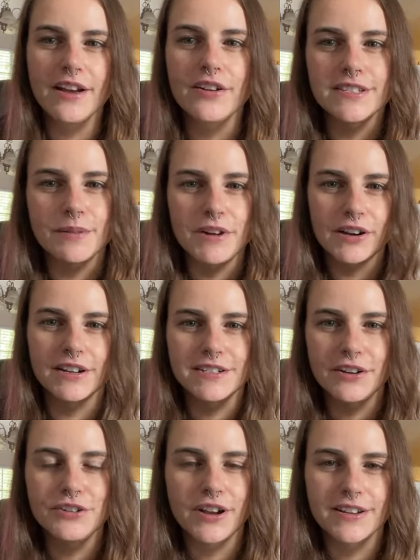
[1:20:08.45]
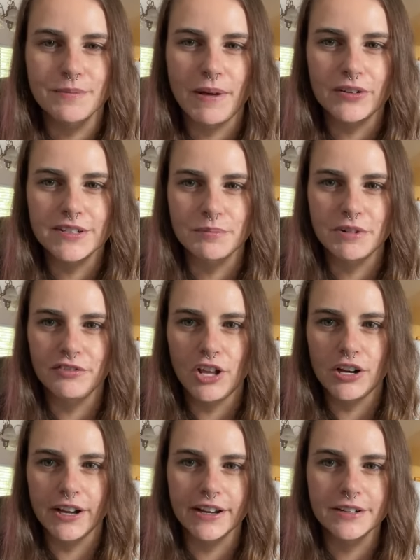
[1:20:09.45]
else I'm not going to tell you guys about because I'm going to
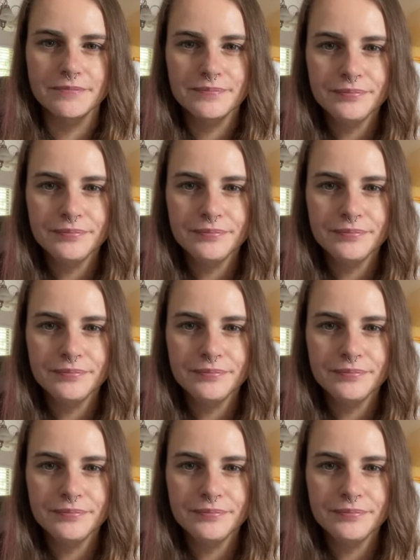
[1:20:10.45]
vlog it.